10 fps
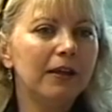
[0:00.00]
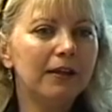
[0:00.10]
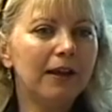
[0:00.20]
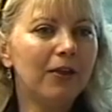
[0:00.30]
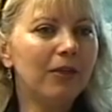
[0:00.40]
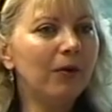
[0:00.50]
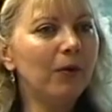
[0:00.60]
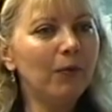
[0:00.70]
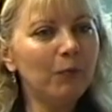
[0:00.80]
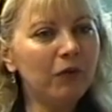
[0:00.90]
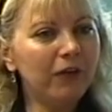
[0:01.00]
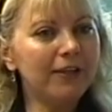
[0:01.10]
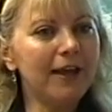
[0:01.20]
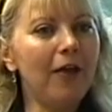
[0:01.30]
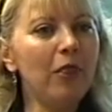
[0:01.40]
Now, moving
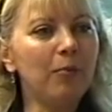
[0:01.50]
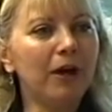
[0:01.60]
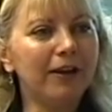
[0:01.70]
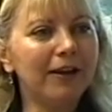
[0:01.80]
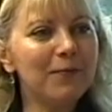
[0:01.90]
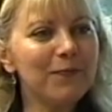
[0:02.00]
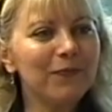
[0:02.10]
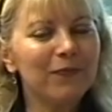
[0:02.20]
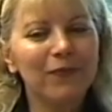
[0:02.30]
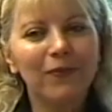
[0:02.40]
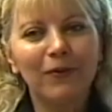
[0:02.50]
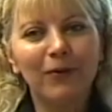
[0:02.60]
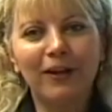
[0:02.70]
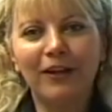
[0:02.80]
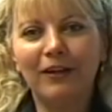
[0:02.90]
down the body,
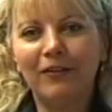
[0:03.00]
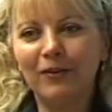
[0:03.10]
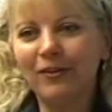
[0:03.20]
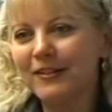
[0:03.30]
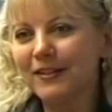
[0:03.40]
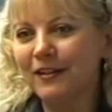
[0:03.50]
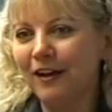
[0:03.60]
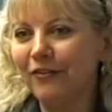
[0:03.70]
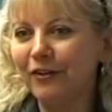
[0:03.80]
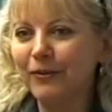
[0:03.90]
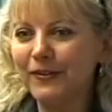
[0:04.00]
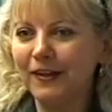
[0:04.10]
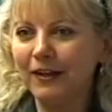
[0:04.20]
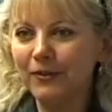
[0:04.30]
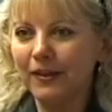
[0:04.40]
what I discovered was
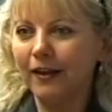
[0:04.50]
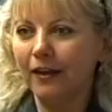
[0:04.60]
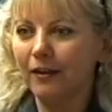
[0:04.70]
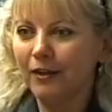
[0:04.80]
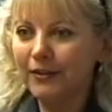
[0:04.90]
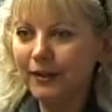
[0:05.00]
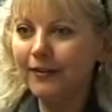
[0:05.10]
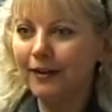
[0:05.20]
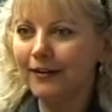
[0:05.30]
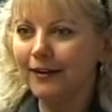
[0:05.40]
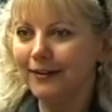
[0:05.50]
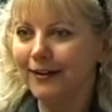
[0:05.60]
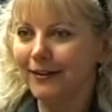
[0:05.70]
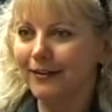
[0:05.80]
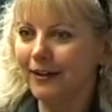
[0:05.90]
that it was like a ding, ding, ding,
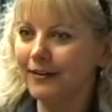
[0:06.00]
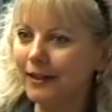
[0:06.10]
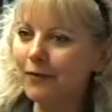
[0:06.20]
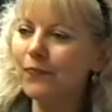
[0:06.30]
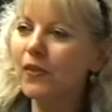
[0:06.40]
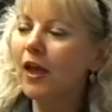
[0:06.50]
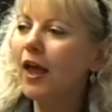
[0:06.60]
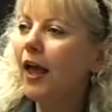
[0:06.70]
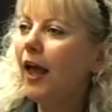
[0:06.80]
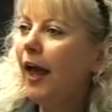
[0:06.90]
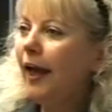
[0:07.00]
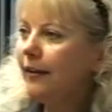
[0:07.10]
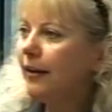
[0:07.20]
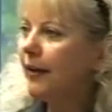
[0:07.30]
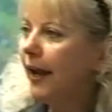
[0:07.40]
ding, ding, ding, ding.
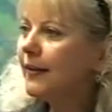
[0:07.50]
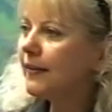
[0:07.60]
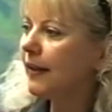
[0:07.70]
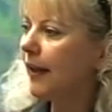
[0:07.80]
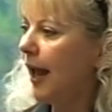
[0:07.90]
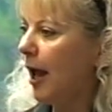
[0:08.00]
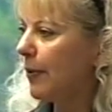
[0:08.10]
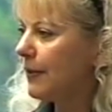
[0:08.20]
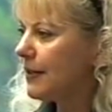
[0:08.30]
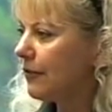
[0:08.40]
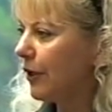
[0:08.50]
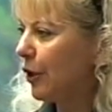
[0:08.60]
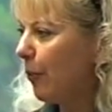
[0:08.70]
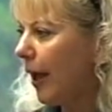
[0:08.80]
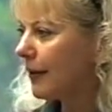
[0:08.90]
And the next thing that happens, if we
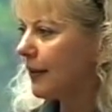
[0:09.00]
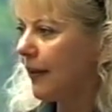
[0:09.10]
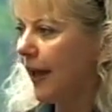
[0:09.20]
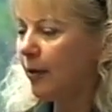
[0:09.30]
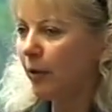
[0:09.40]
go back to the animal,